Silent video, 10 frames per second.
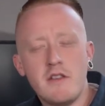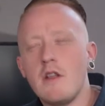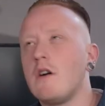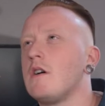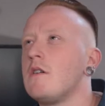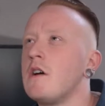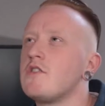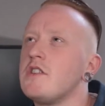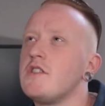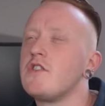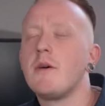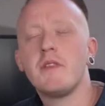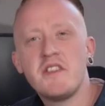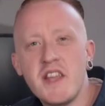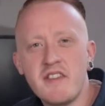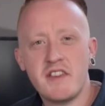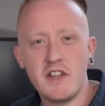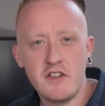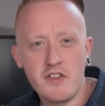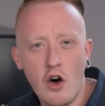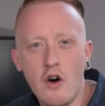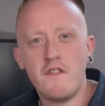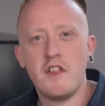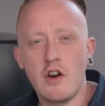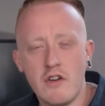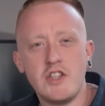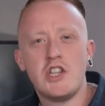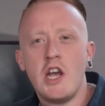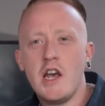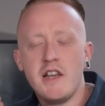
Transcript: how should I describe it? The zestiness of the orange